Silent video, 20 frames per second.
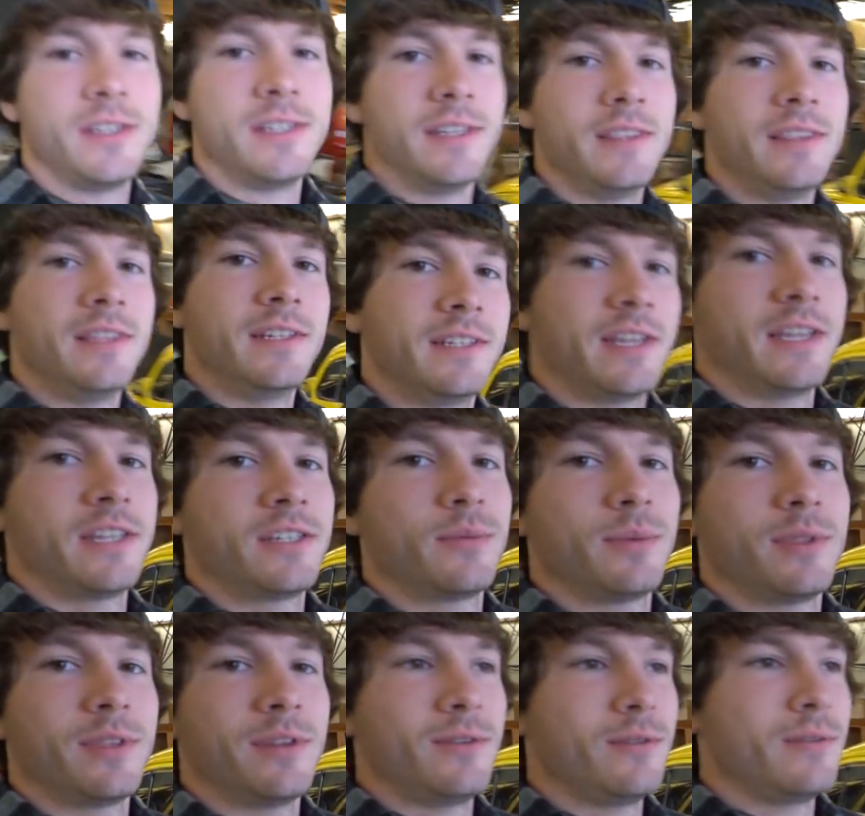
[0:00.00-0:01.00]
did the test
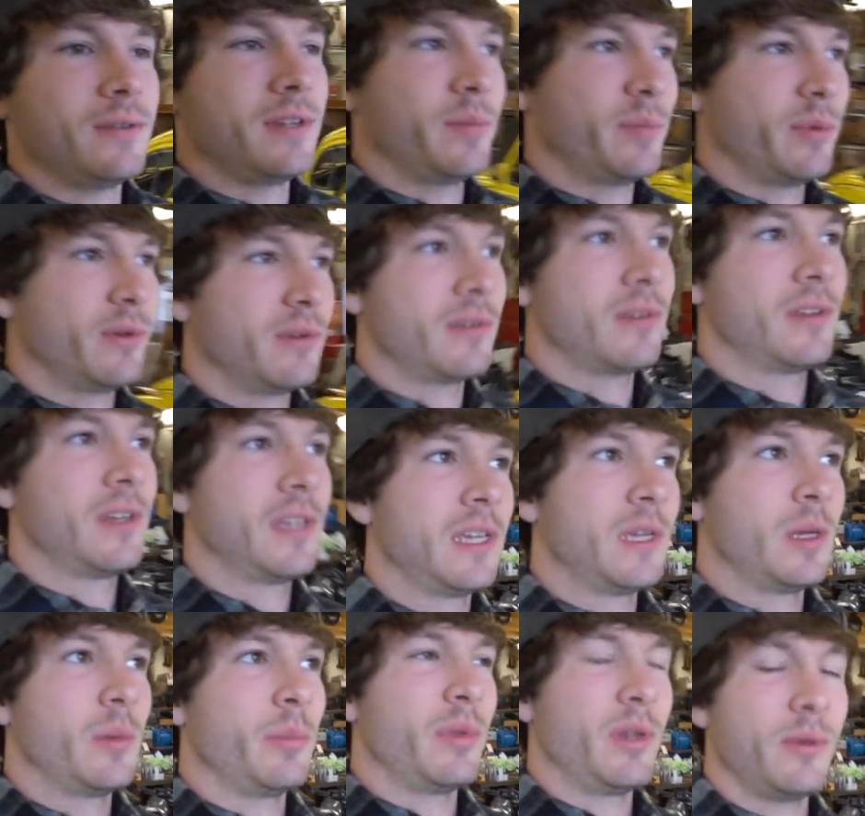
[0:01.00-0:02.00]
with the new nipple,
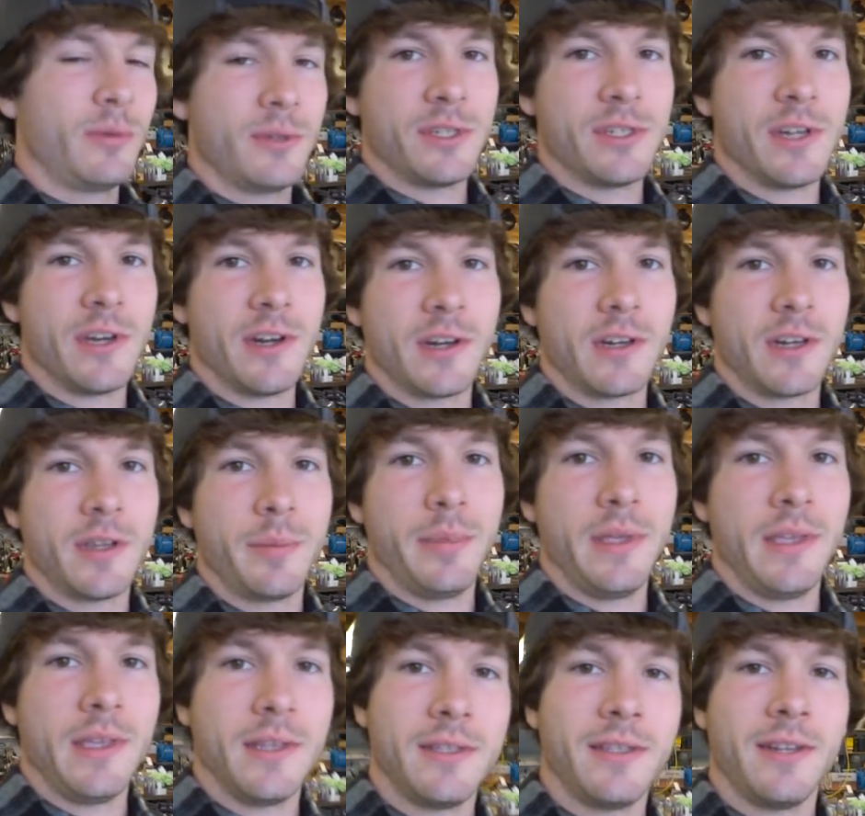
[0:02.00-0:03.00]
but it was dark
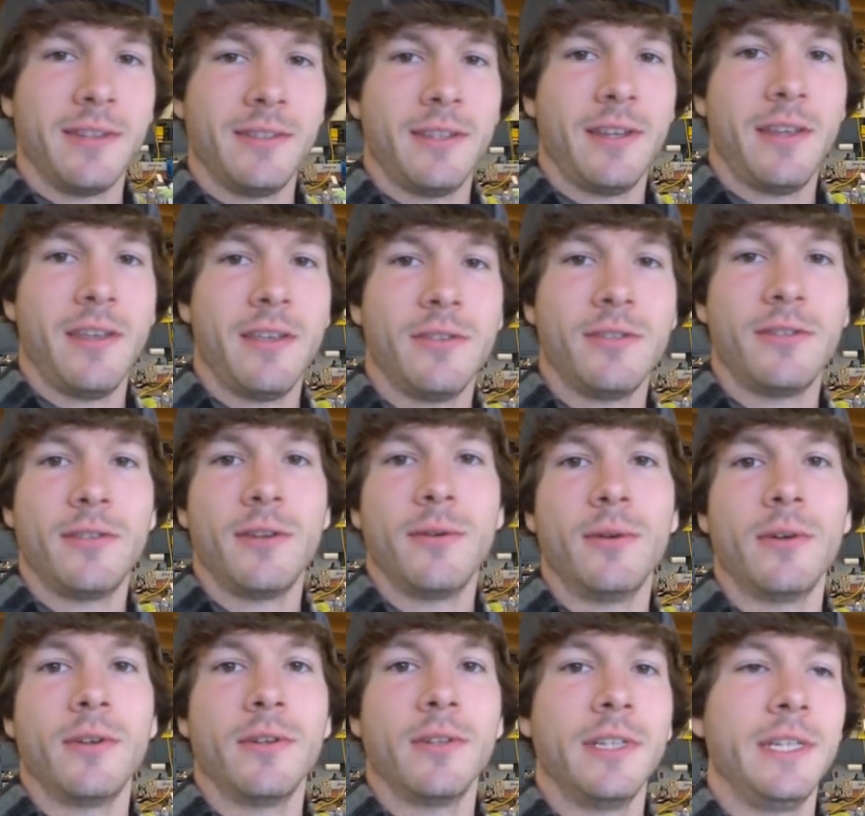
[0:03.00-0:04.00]
because sunset is so
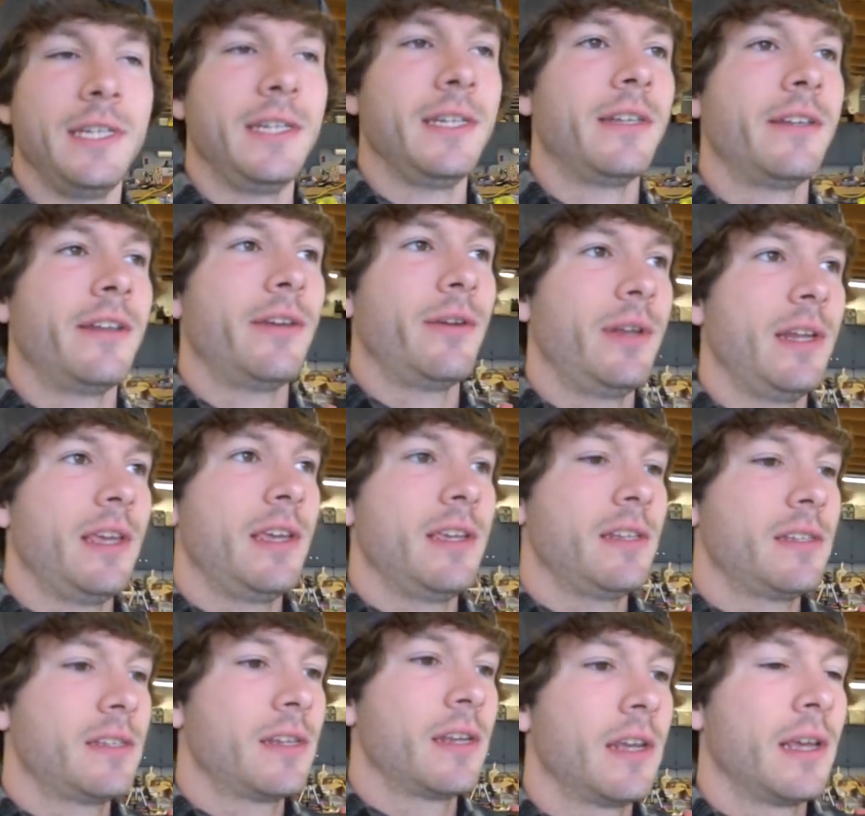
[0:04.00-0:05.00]
early
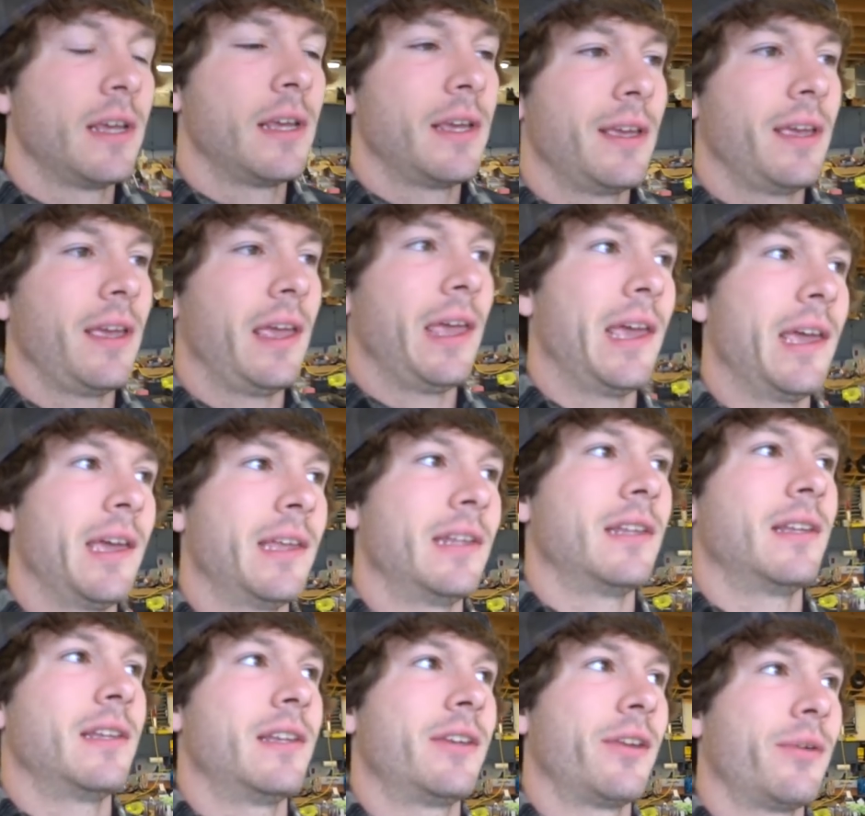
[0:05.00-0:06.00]
nowadays.
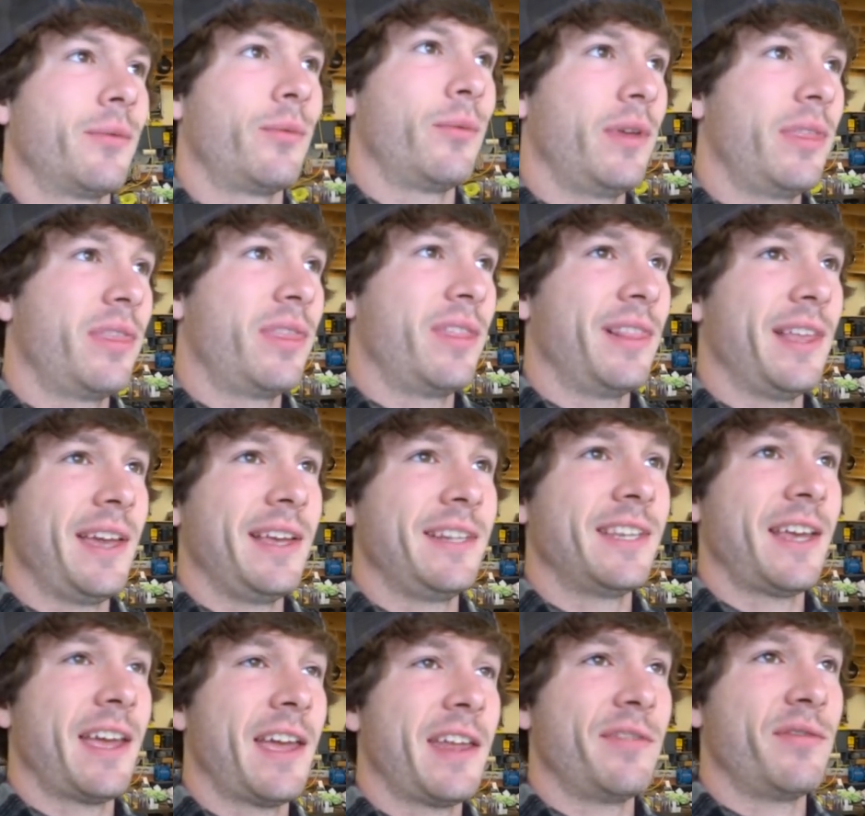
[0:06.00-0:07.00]
And with the lights
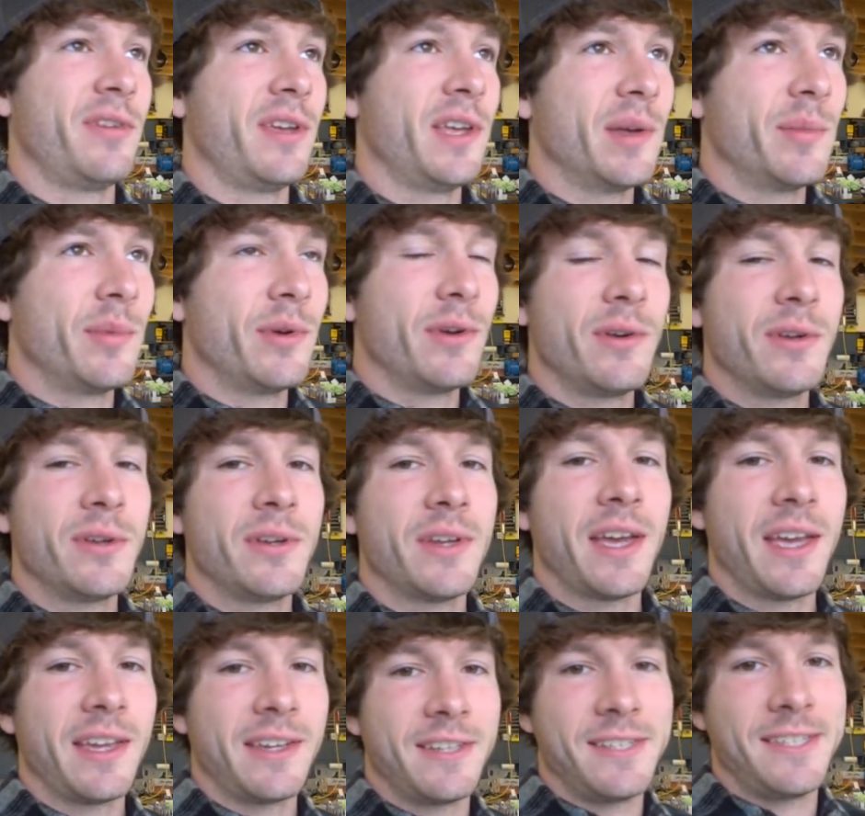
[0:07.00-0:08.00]
I had available,
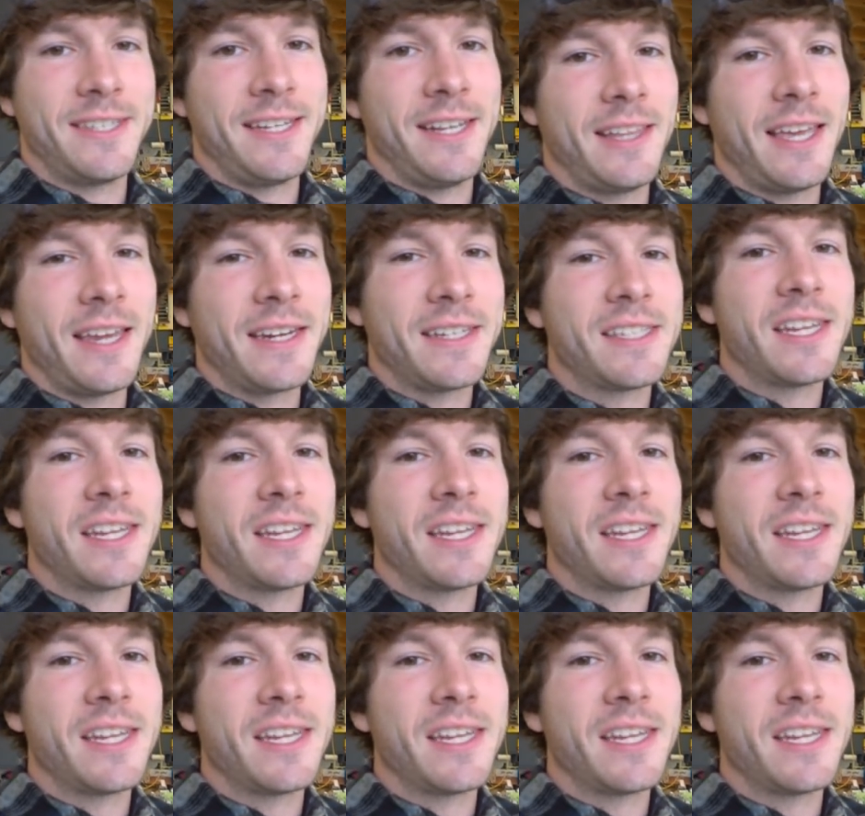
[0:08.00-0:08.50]
I could see like